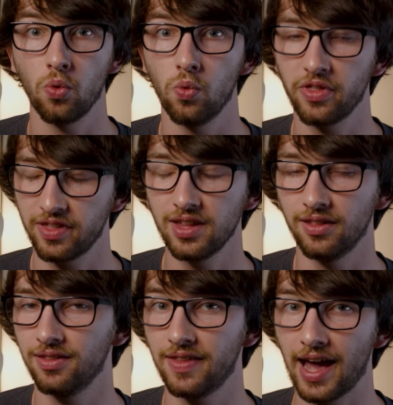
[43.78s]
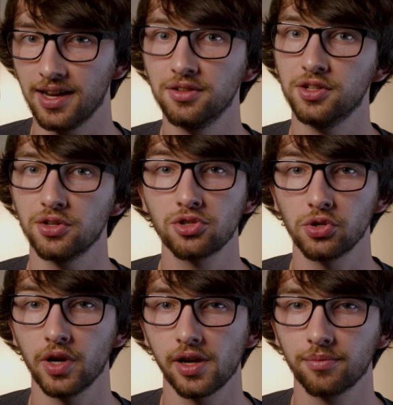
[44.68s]
within that
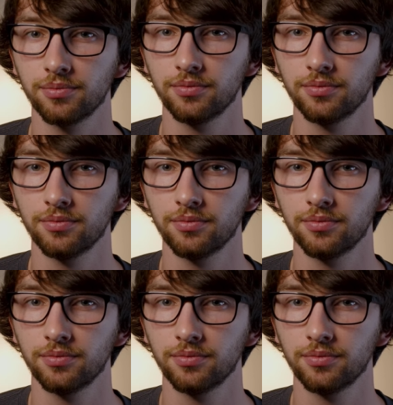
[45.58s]
industry.